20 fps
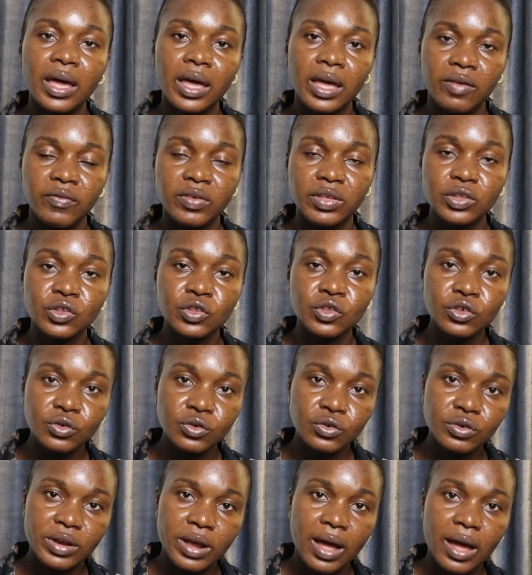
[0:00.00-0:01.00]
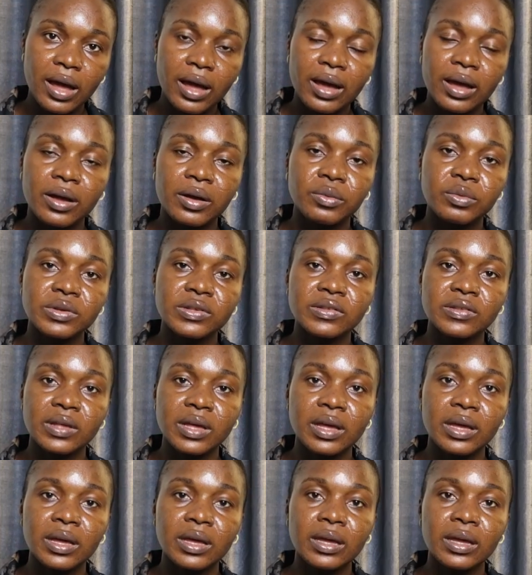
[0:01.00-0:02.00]
If it's too dark, we
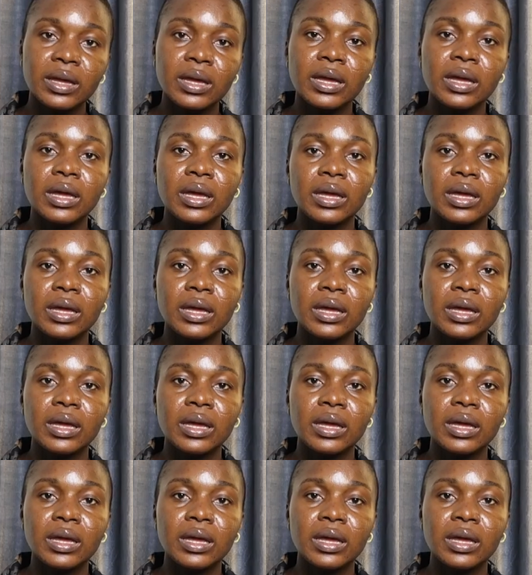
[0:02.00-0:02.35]
say